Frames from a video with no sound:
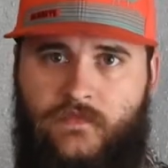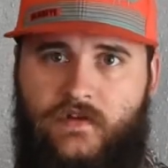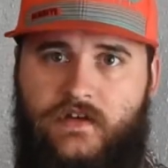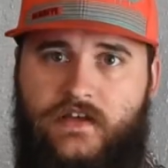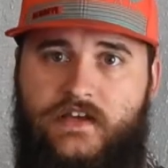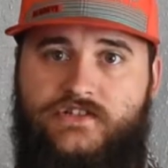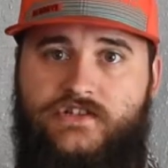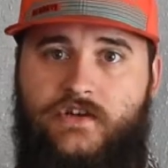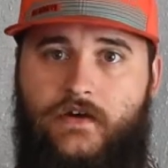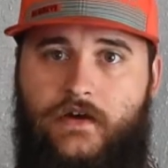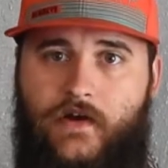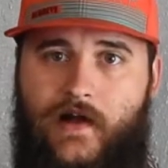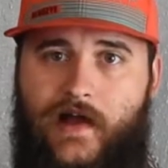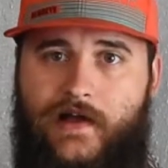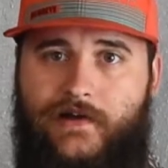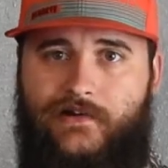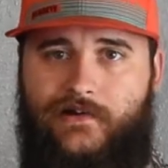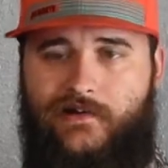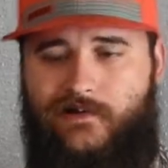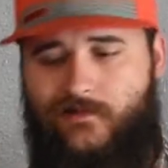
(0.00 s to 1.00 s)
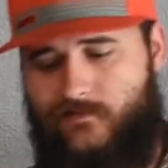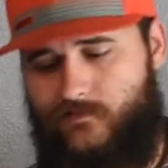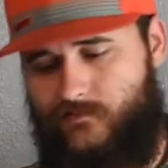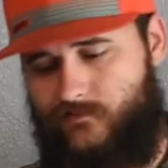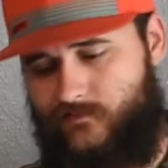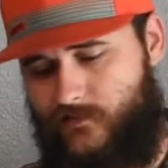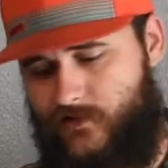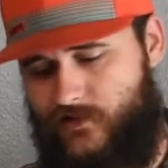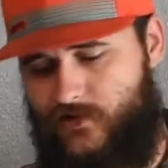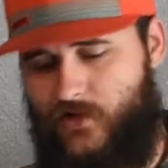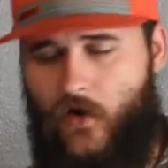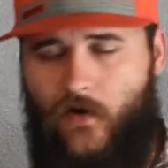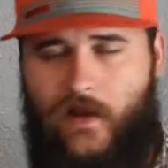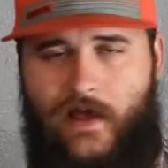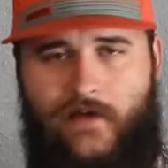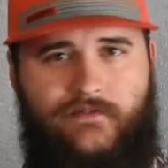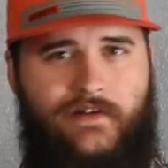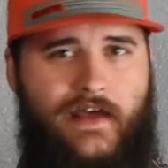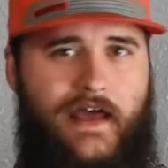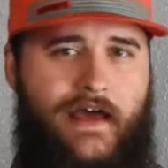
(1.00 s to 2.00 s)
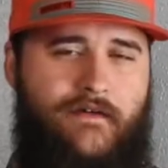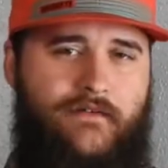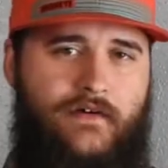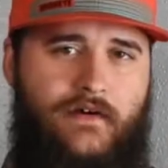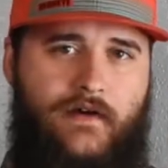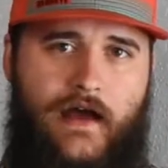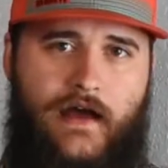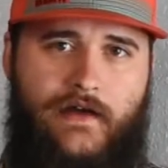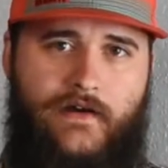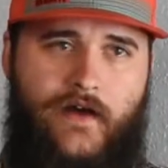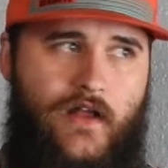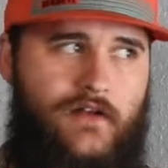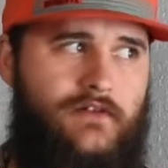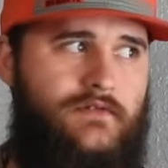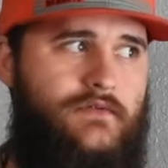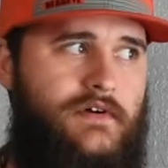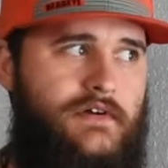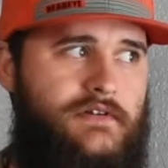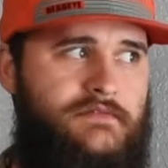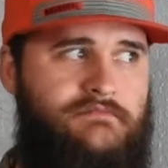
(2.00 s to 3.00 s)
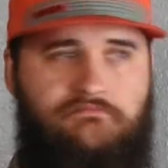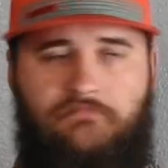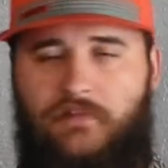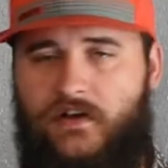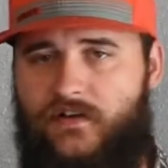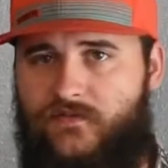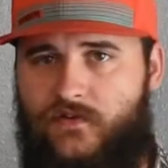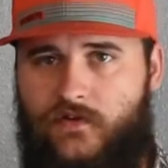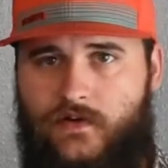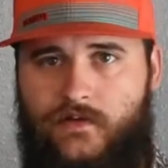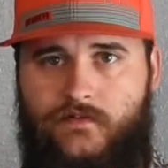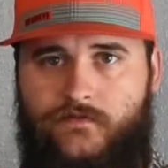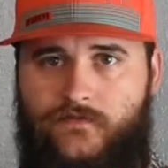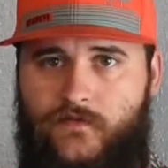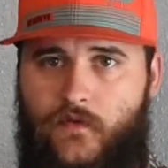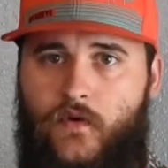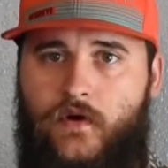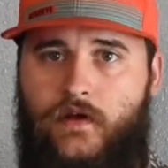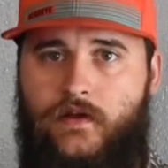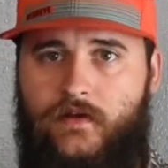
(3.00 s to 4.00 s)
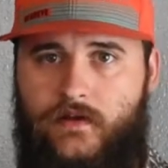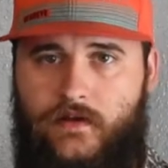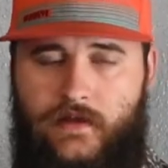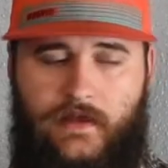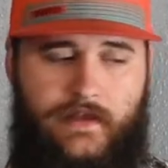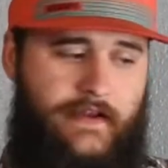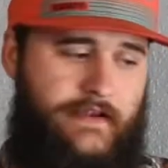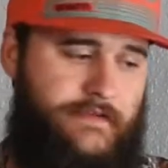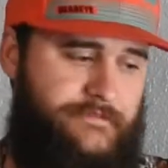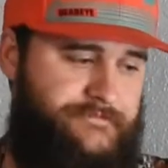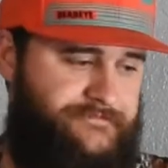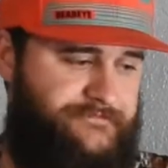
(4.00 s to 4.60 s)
get you a grinder. You don't have to have a high dollar one, but if you can afford it, get it.